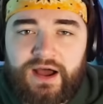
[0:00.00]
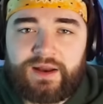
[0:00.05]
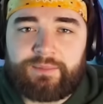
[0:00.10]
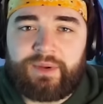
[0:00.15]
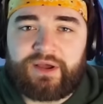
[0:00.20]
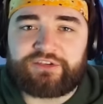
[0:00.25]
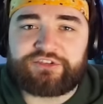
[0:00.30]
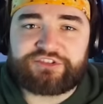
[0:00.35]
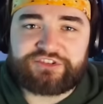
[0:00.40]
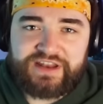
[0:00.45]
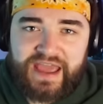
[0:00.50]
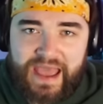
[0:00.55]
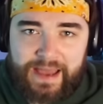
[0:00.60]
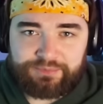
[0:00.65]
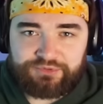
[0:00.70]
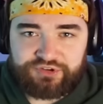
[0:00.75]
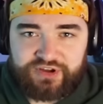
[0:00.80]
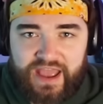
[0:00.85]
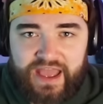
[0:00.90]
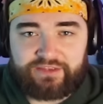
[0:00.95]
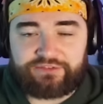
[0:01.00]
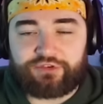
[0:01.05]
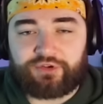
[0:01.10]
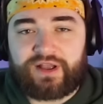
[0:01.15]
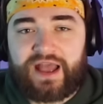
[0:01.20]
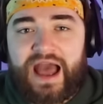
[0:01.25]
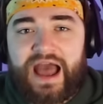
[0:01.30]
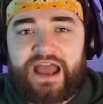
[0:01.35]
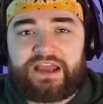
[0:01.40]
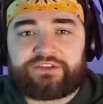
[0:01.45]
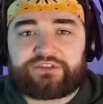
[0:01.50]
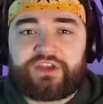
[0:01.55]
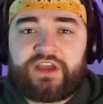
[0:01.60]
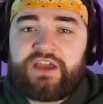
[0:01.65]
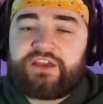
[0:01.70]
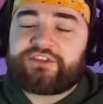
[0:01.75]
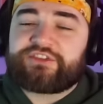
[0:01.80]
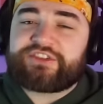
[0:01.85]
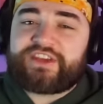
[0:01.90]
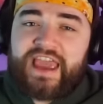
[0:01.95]
on my Snapchat. So guys,
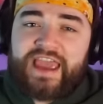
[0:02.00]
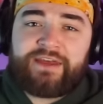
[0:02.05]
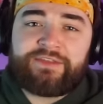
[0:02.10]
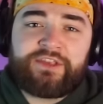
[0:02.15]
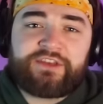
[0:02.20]
scan